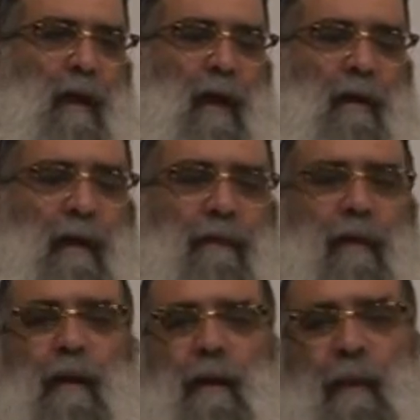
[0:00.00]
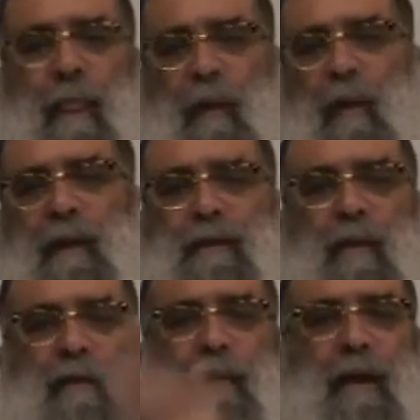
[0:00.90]
however, we're
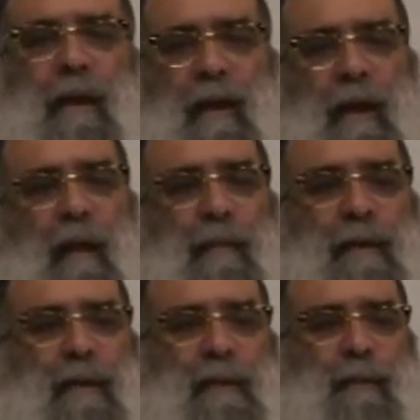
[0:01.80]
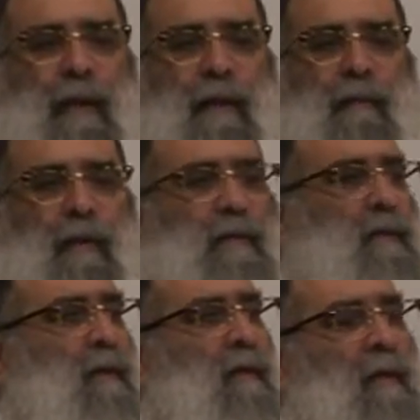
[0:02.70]
going to be helping this
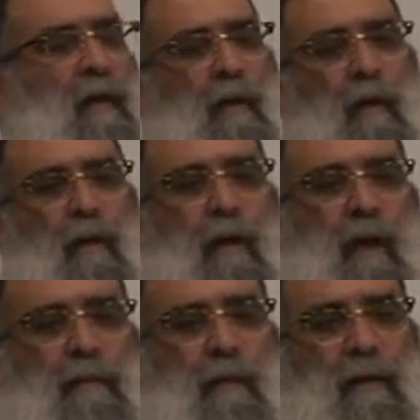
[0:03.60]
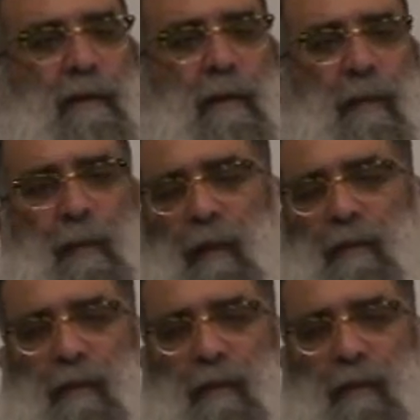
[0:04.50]
person or help the rest of the people.